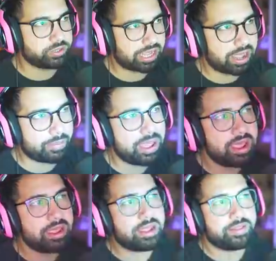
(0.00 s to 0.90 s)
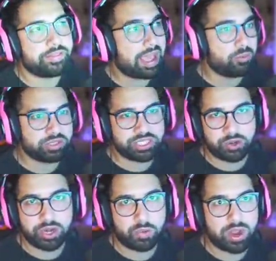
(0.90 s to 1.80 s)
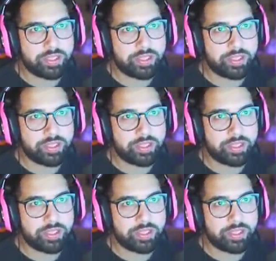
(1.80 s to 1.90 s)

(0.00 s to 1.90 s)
tab. That was the only way.